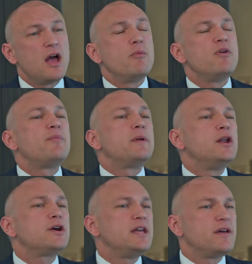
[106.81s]
And we've been
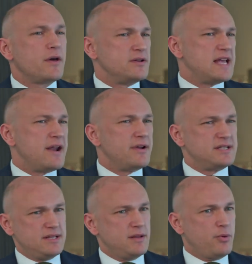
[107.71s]
looking at those
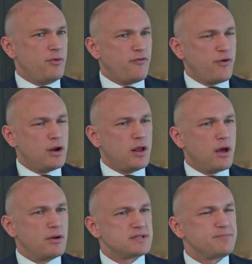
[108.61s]
areas in the
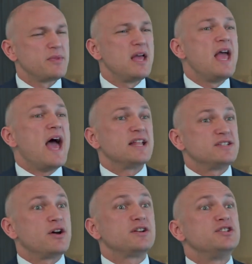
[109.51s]
portfolios and
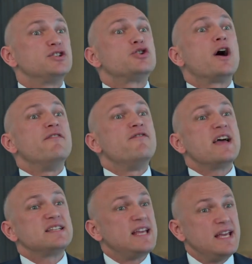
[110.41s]
started to try and
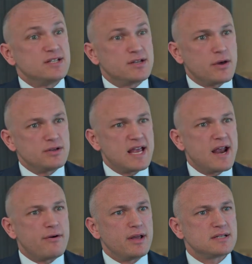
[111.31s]
invest into those
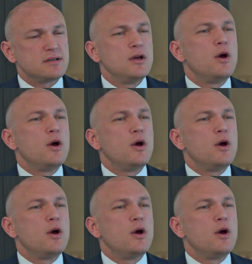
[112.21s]
areas.